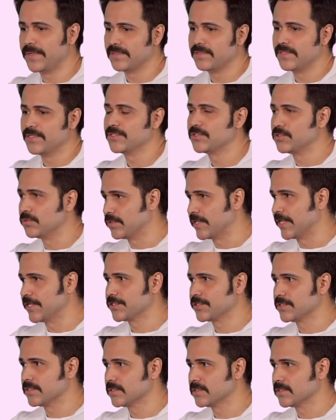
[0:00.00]
pit these two
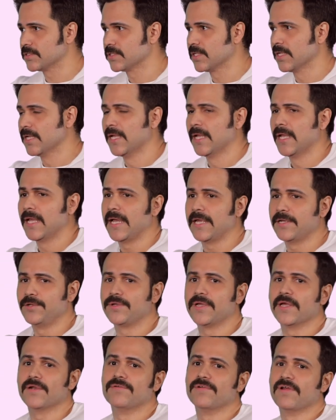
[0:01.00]
nations yeah. and you
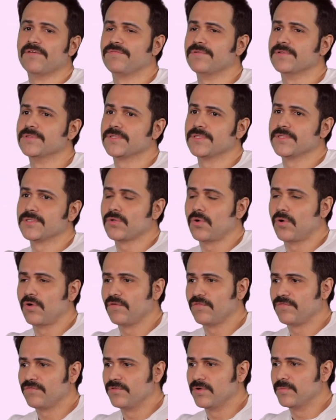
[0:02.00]
get references
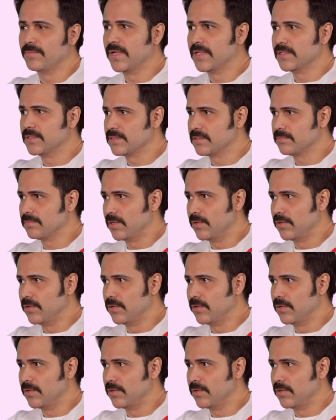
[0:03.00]
of rebels in